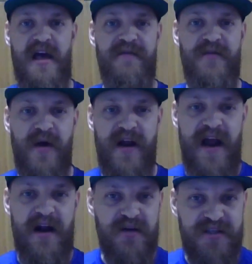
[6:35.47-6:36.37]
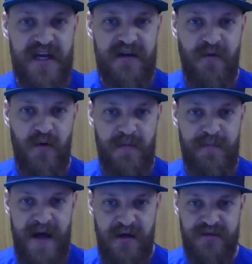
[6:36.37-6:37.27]
if you want to air stick for the
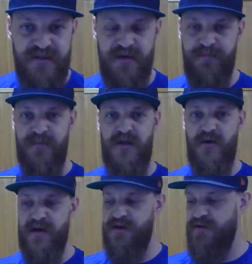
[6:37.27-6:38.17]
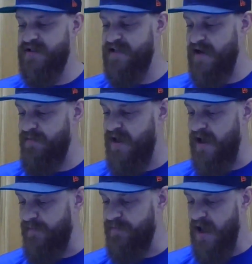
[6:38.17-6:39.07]
bells, you can do the same
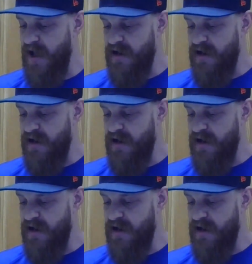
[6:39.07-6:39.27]
thing.